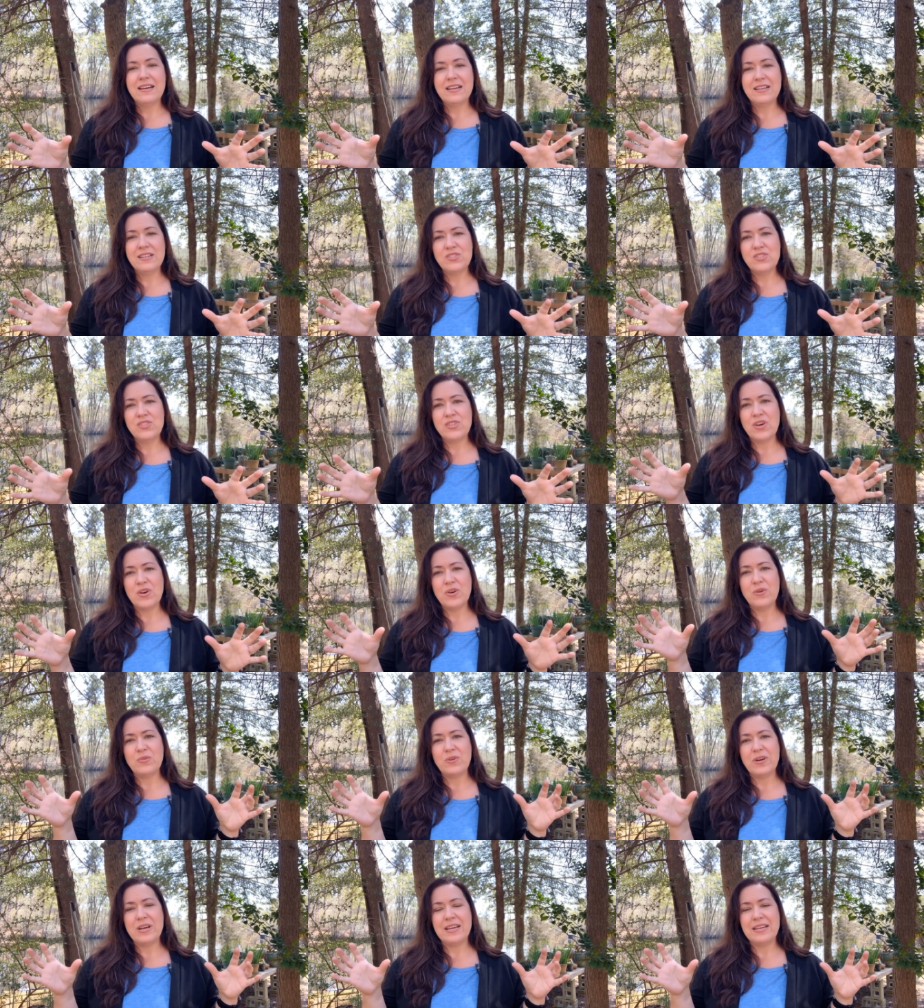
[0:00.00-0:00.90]

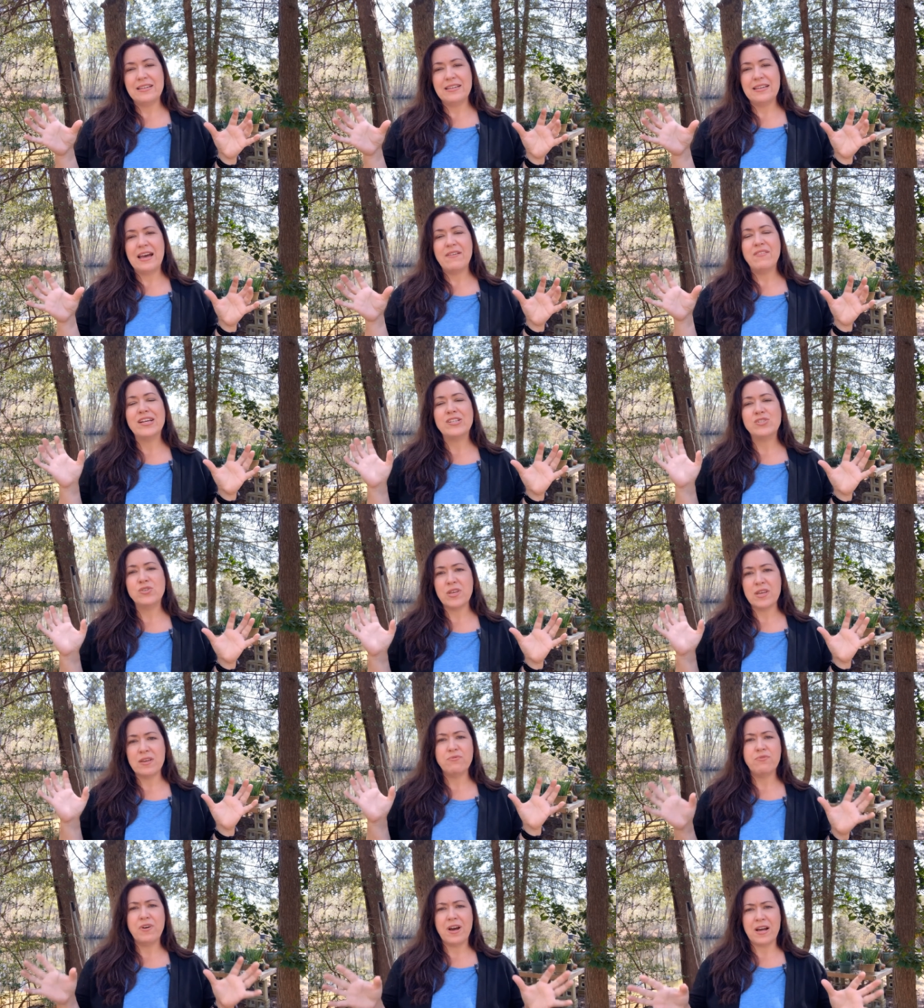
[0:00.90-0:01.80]
So I've actually
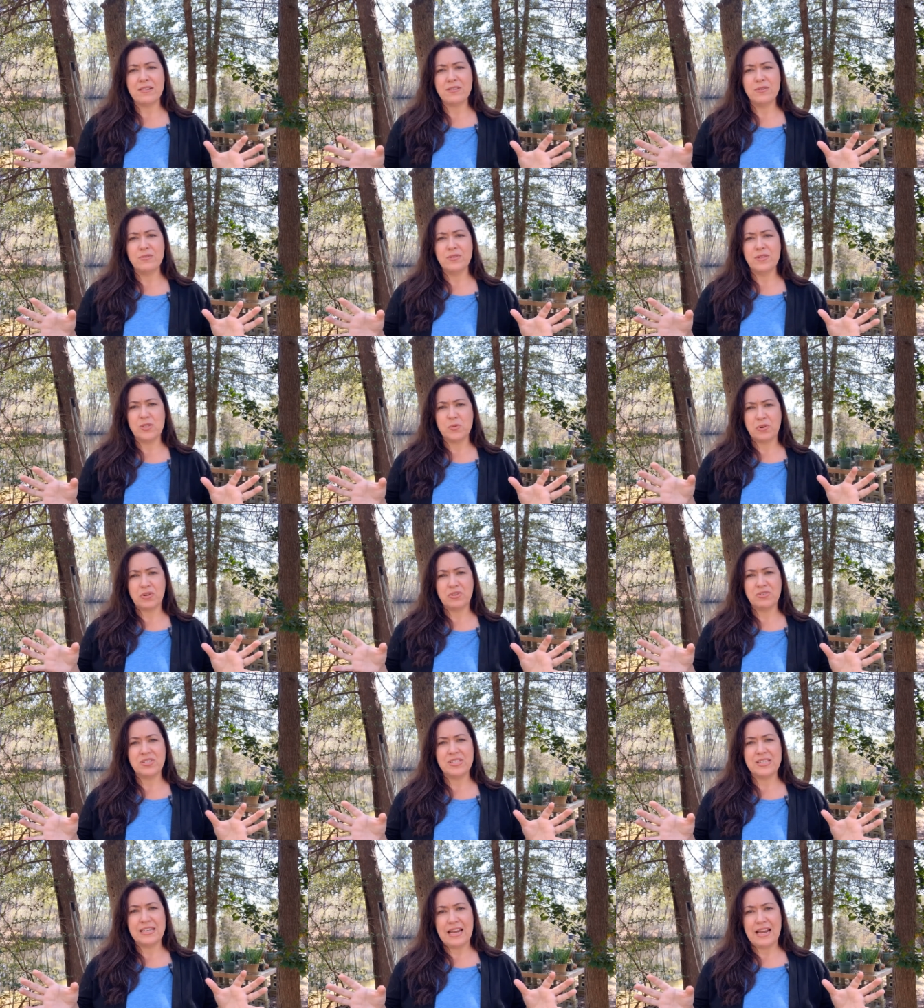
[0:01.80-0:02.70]
unfollowed this
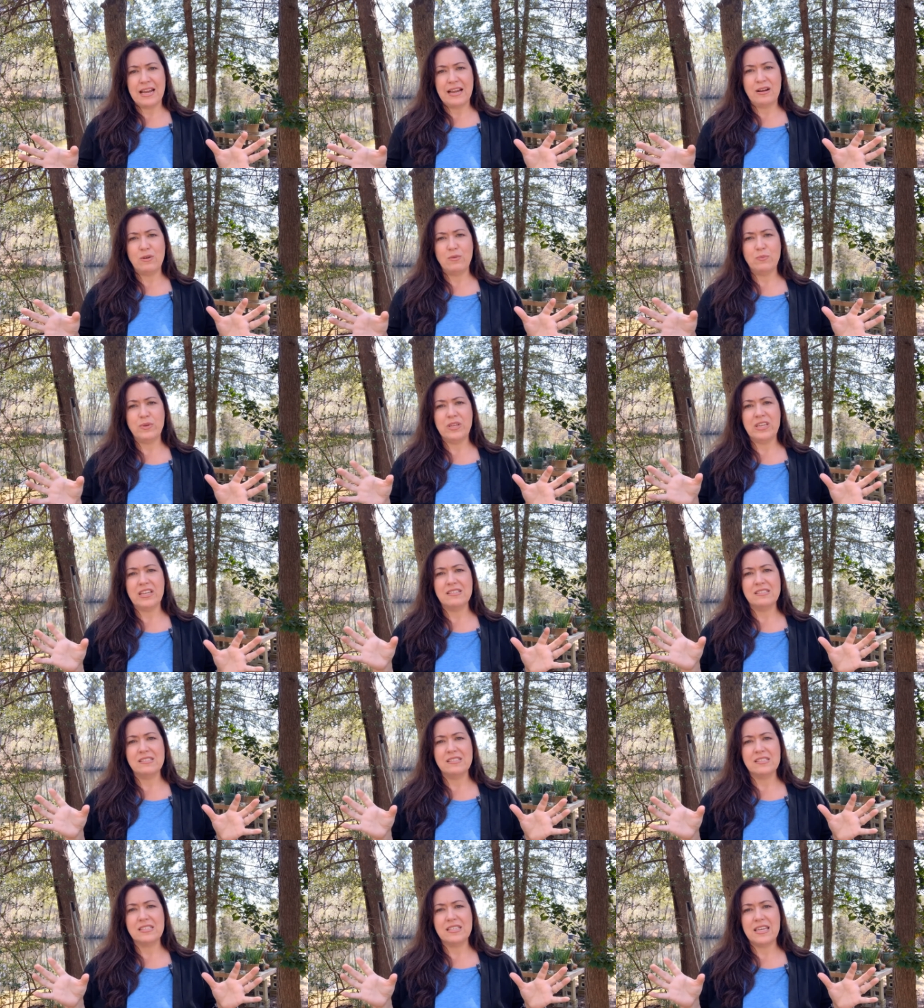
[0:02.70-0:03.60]
person now,
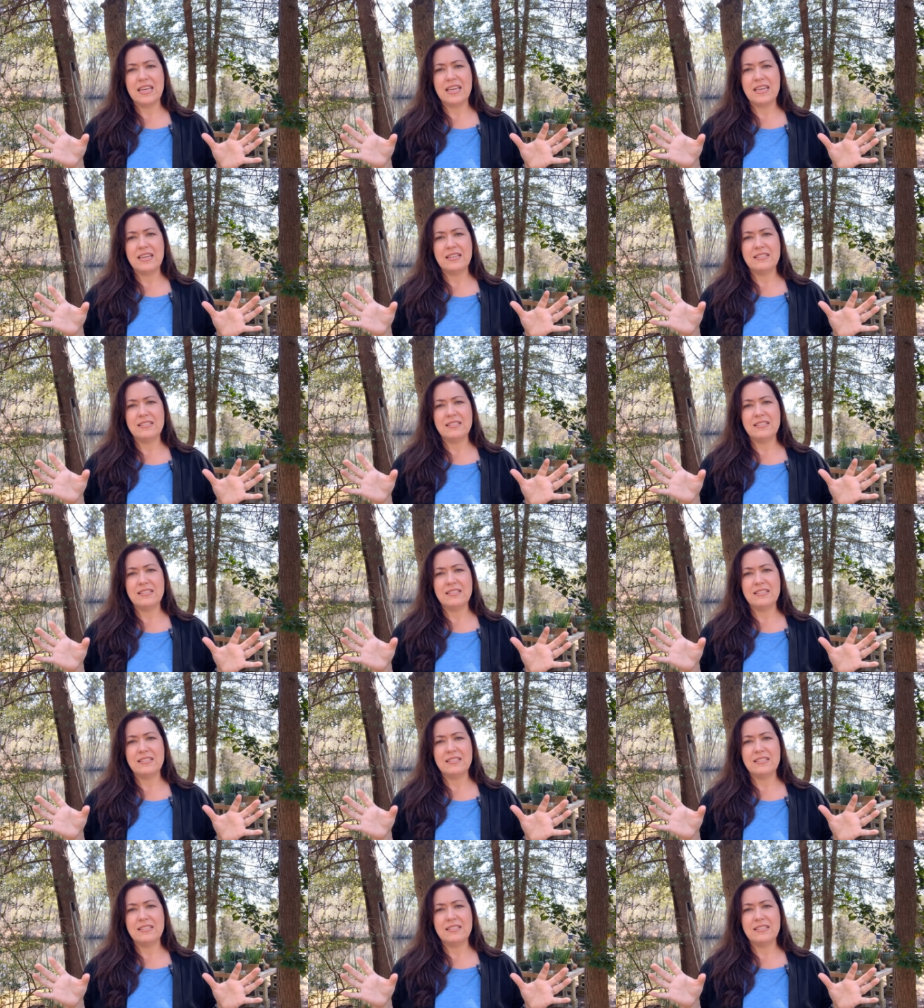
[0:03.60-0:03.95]
because he